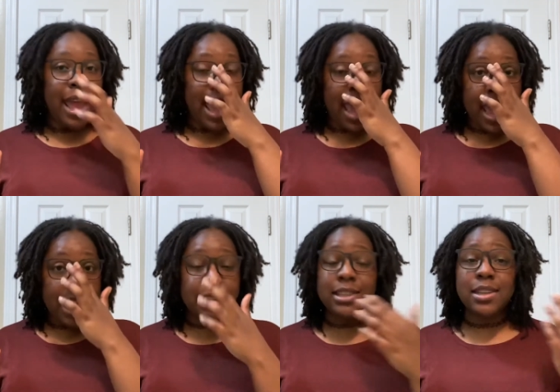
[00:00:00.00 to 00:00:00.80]

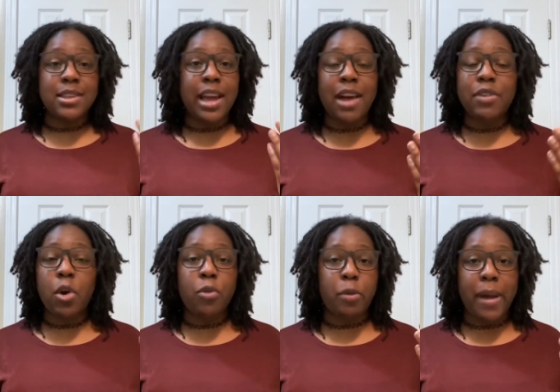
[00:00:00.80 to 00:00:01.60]
And it doesn't have an
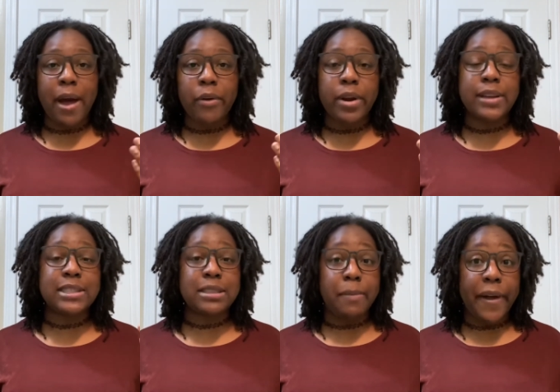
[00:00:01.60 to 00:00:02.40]
overpowering
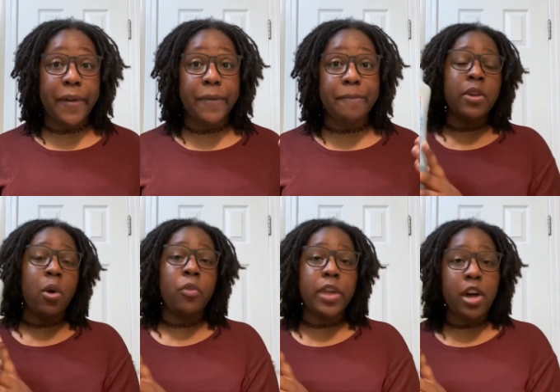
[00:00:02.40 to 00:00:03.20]
smell. The
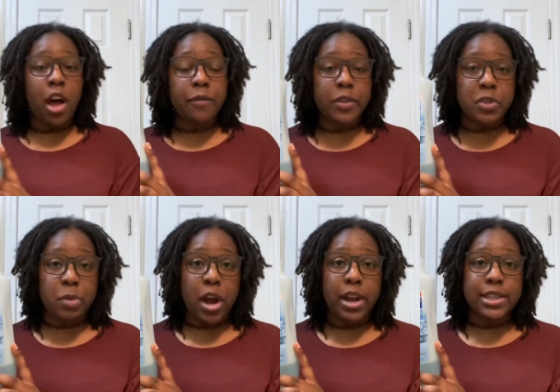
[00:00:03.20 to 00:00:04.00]
only con for this
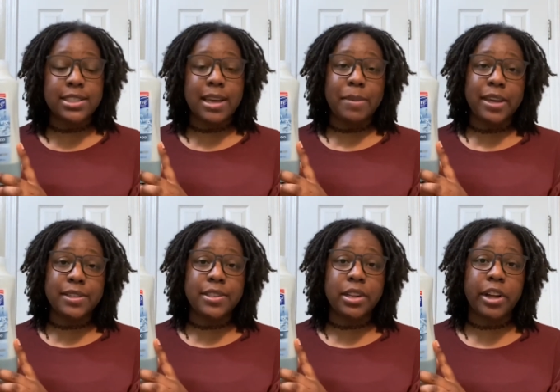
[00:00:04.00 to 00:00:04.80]
product is that because
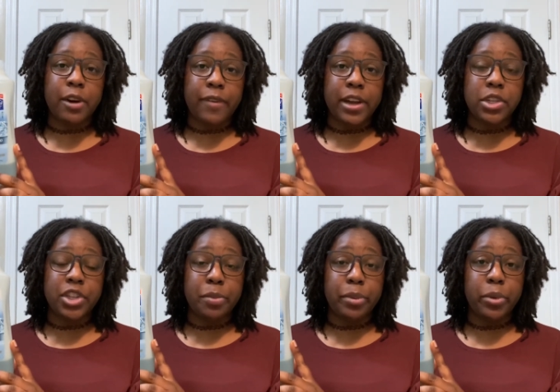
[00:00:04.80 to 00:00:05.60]
it's a clarifying
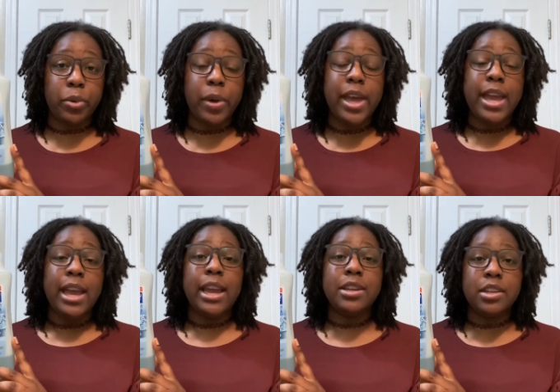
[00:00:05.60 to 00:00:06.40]
shampoo,
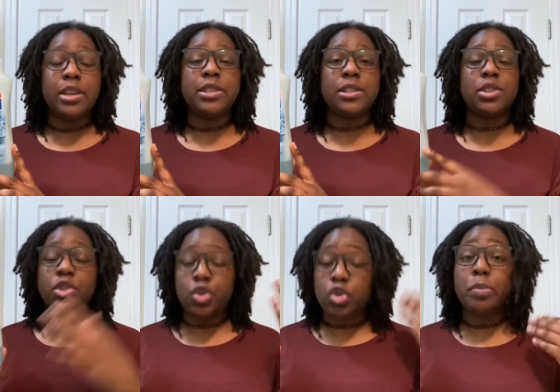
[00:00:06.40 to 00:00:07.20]
it does
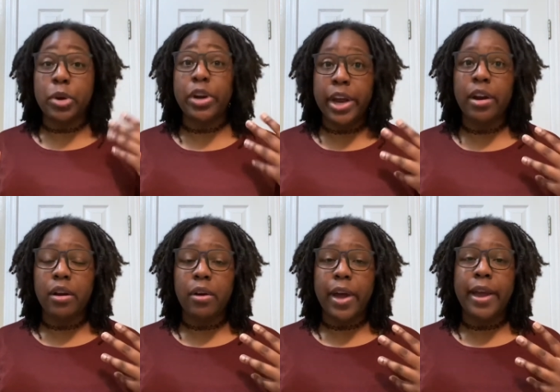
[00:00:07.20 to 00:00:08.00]
strip your hair,
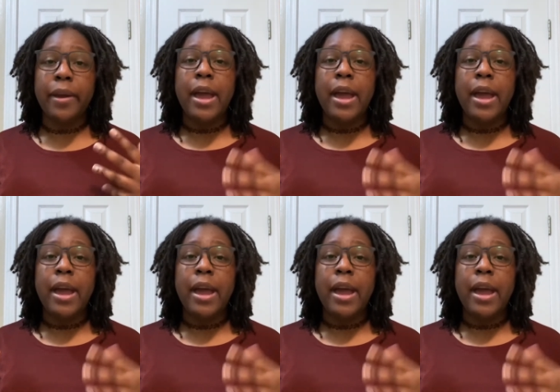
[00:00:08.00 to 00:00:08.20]
okay?